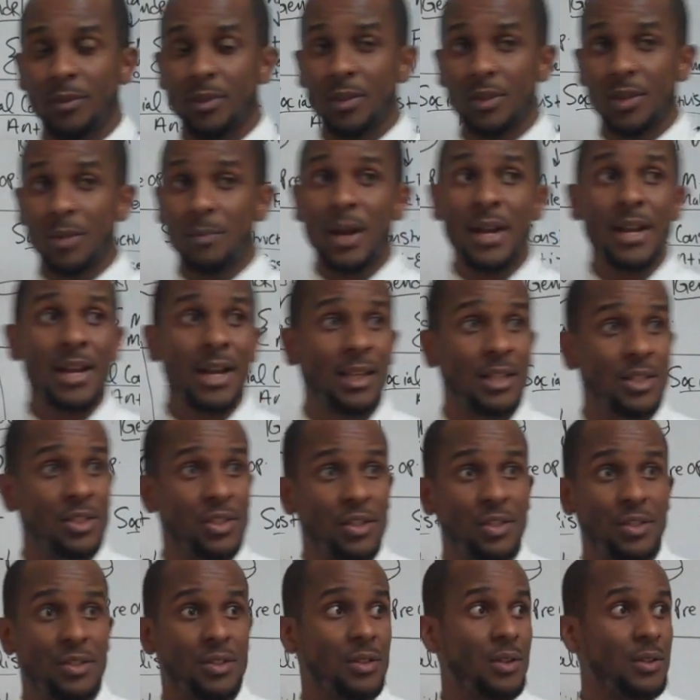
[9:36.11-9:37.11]
To my knowledge,
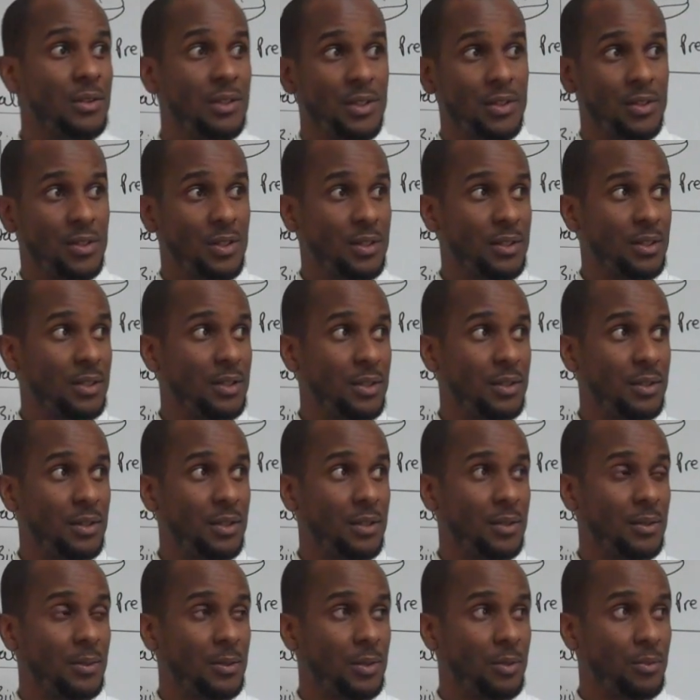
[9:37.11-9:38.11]
there's, there's the,
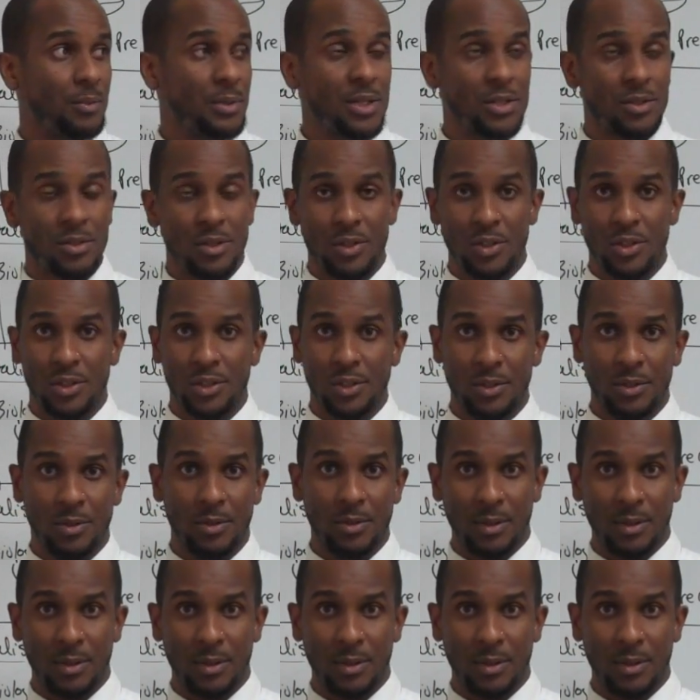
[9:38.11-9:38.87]
the, the research